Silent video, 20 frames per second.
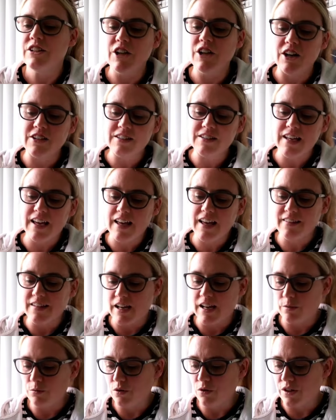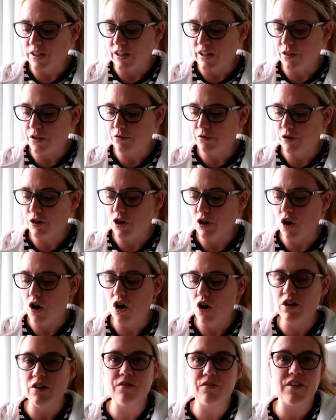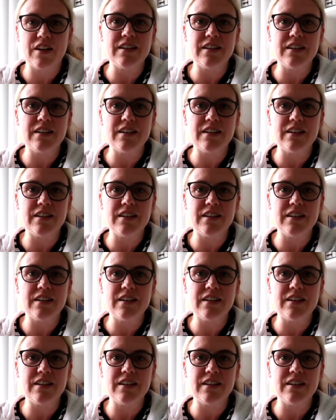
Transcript: Not saying that I'm going to get through all of